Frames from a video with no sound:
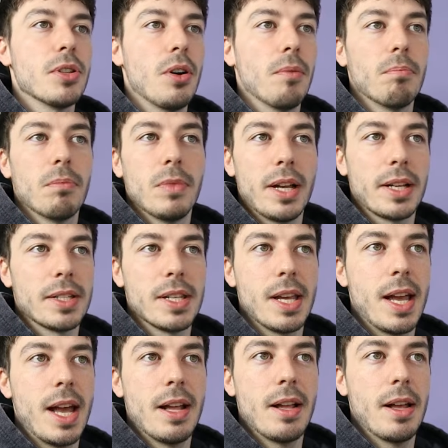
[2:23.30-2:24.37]
So like I
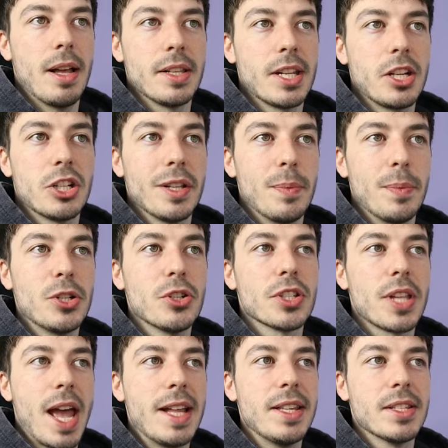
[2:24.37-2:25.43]
say, essentially we
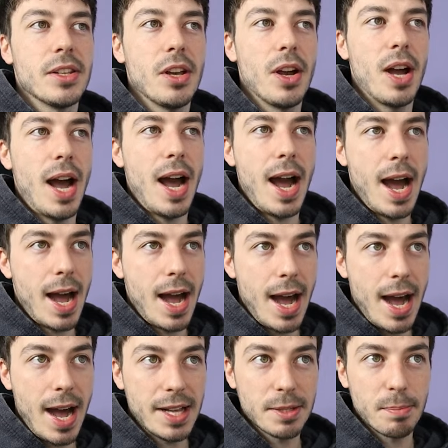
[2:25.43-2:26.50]
just enter
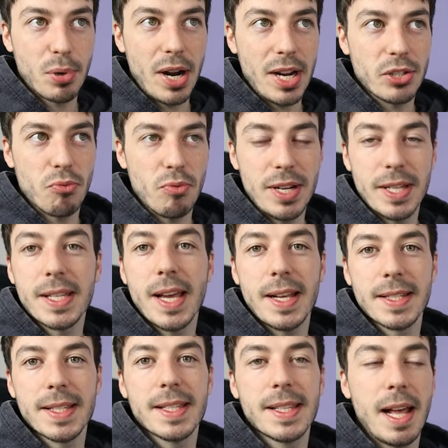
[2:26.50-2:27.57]
as price
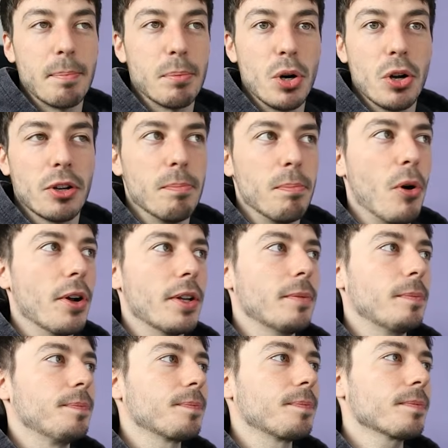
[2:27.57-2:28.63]
retests that broken
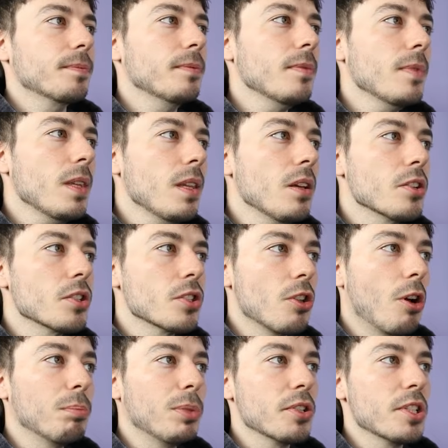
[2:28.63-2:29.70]
point.
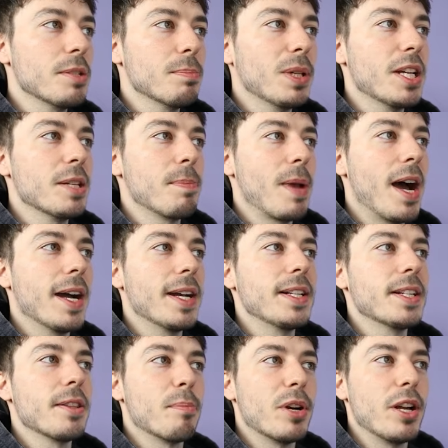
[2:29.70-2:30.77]
Stop loss is placed
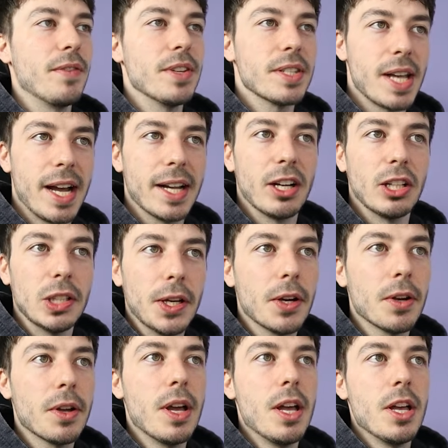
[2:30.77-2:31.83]
behind the previous high or
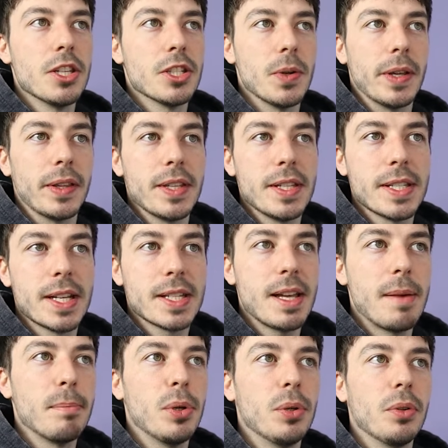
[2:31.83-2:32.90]
low. So in this
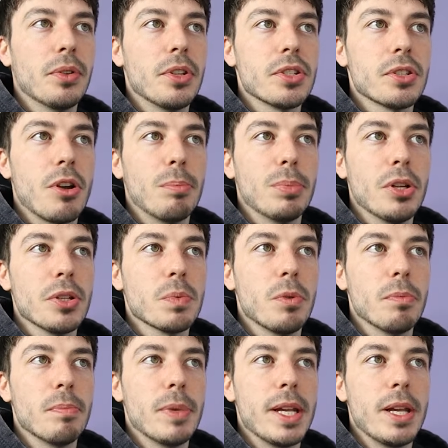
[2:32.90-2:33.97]
example, the stop
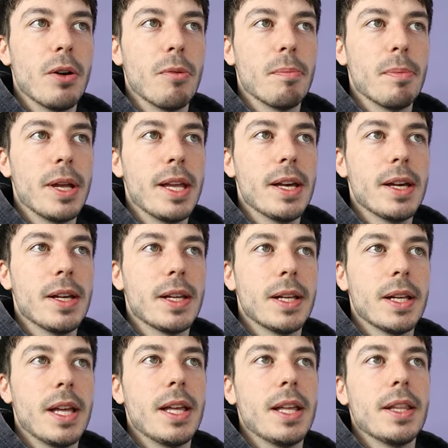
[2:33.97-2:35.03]
loss would be up here.
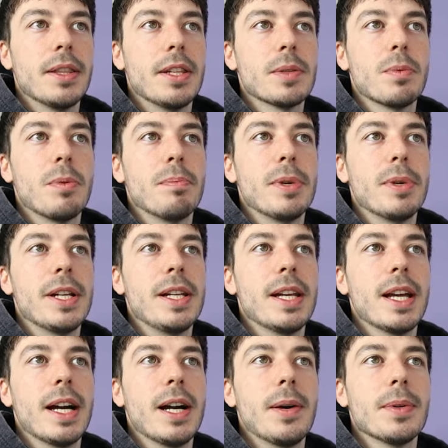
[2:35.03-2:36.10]
This would
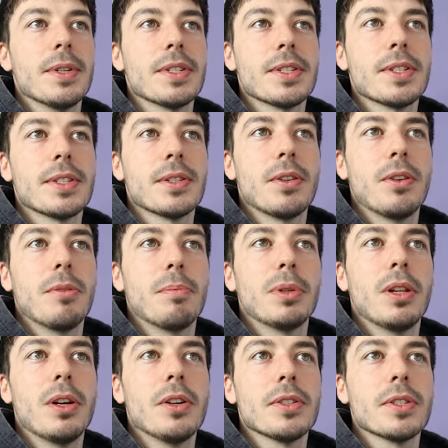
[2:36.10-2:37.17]
be our
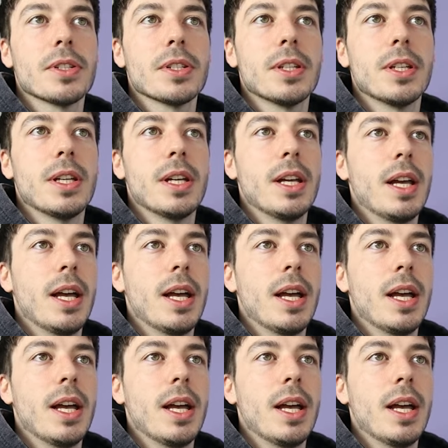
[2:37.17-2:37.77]
stop loss,